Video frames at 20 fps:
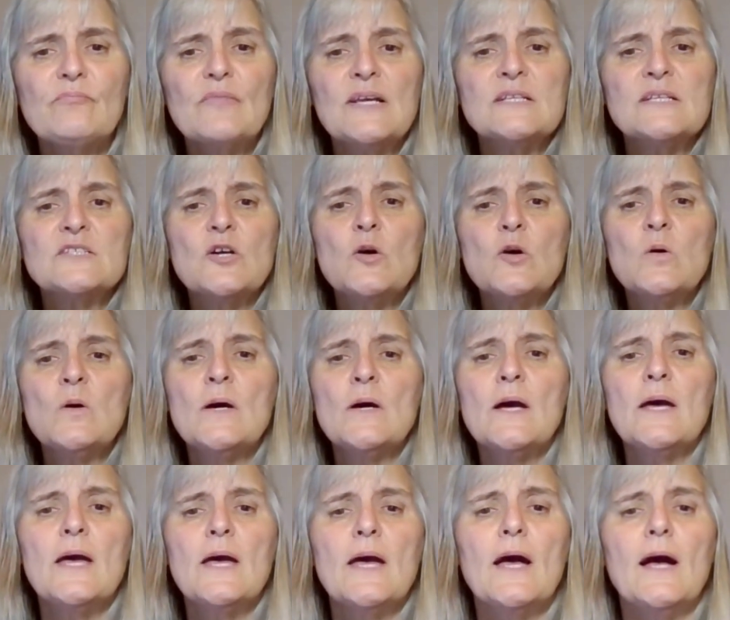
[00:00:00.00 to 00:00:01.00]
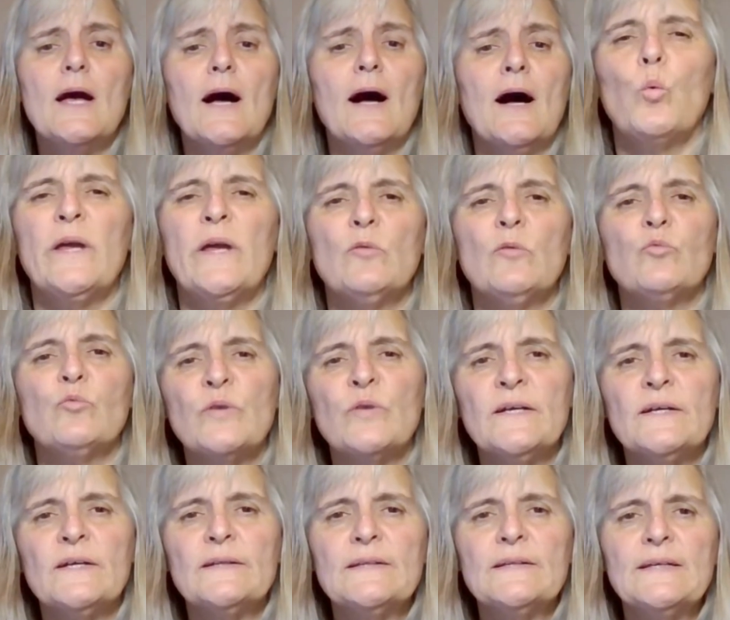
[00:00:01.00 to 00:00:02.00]
So we
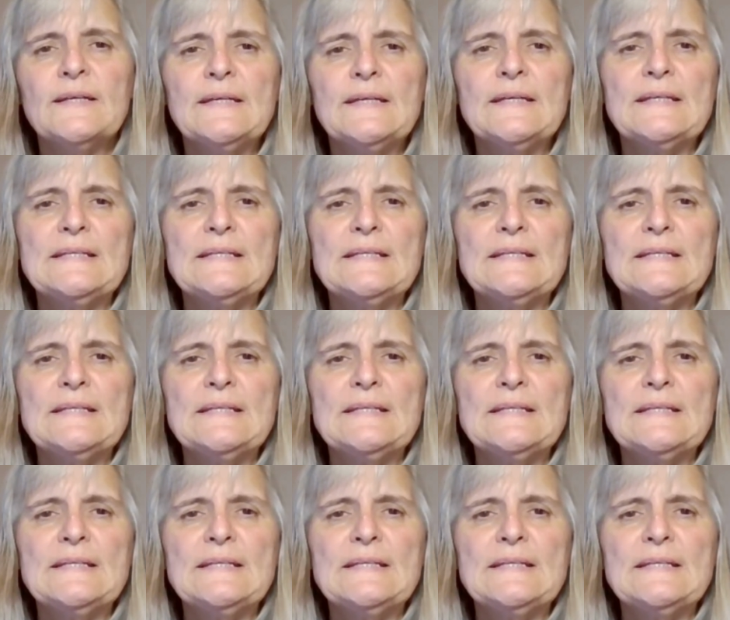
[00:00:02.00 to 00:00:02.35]
really